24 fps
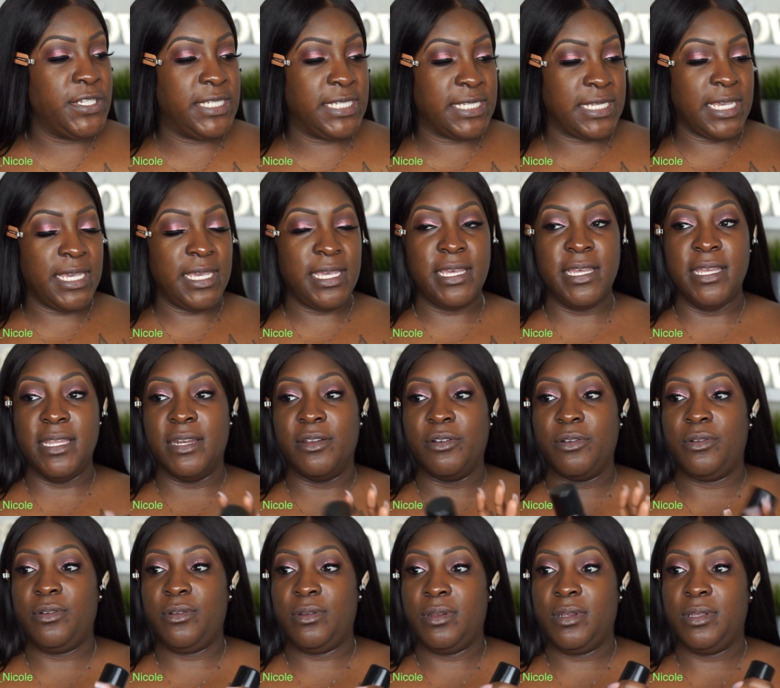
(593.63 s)
skin
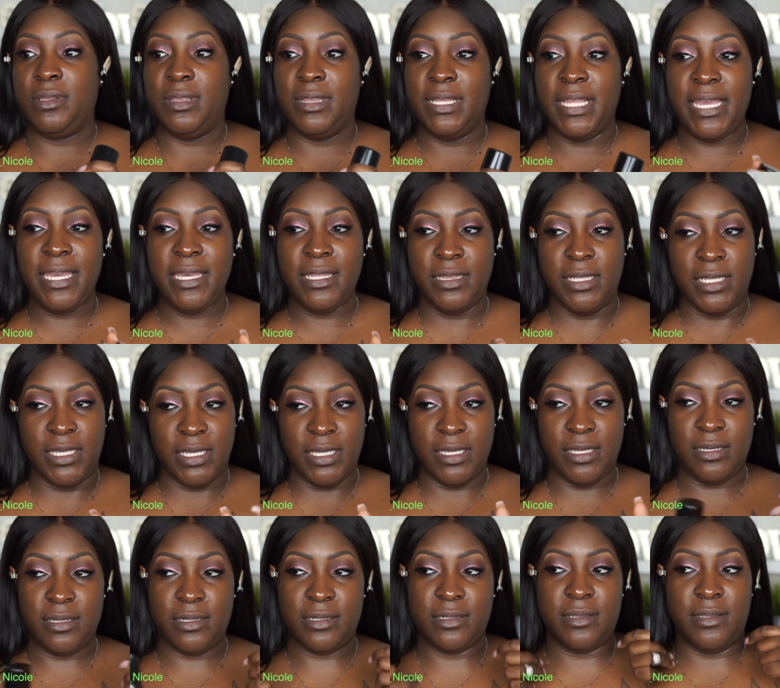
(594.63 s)
lately,
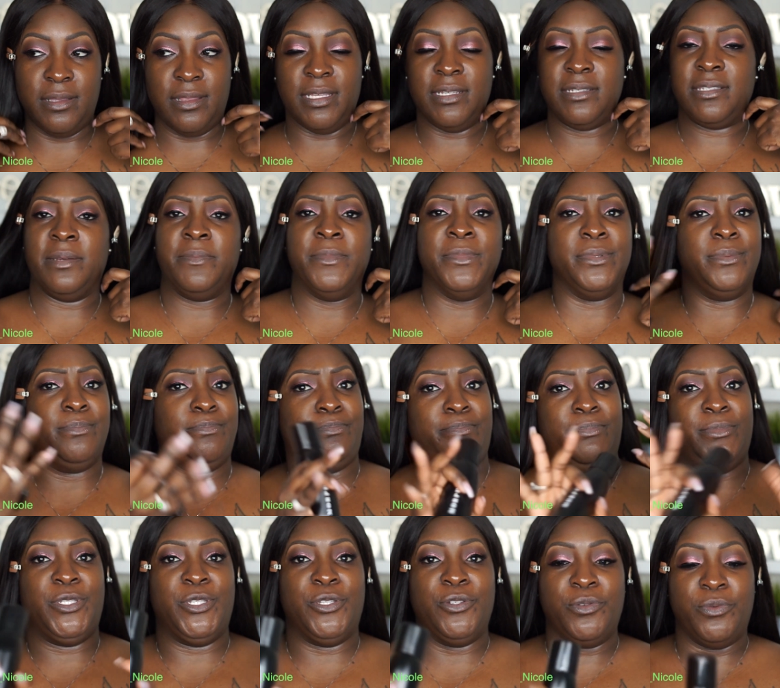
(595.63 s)
and this I'm gonna
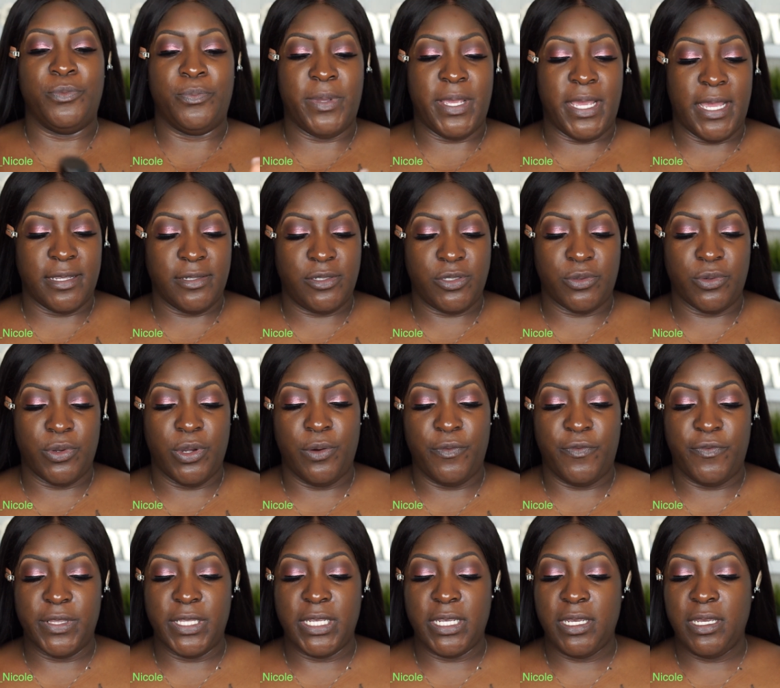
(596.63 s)
zoom past through
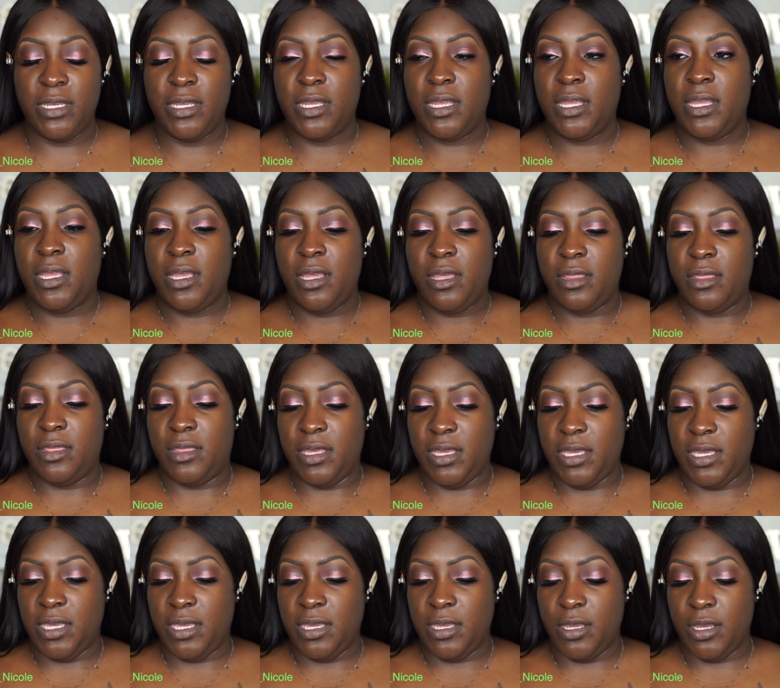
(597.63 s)
hopefully.
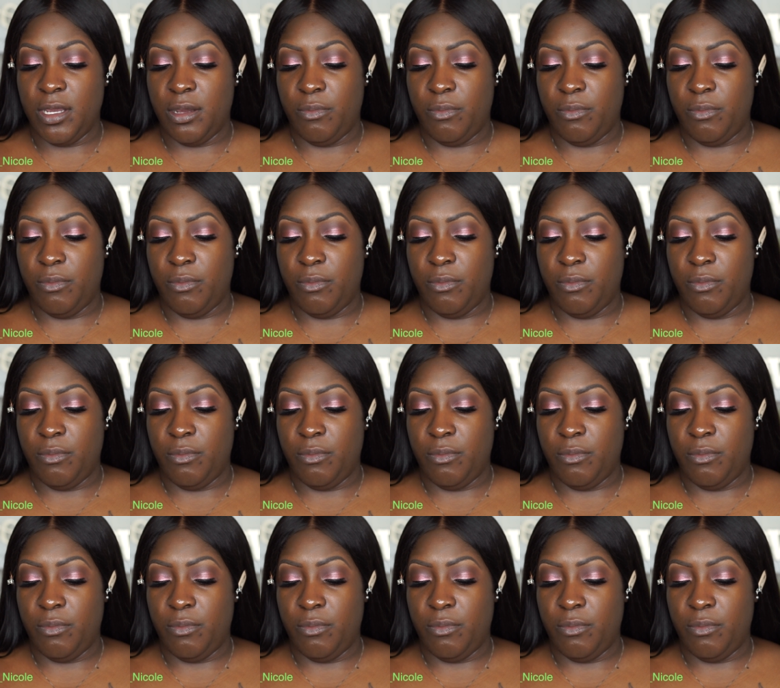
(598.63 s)
The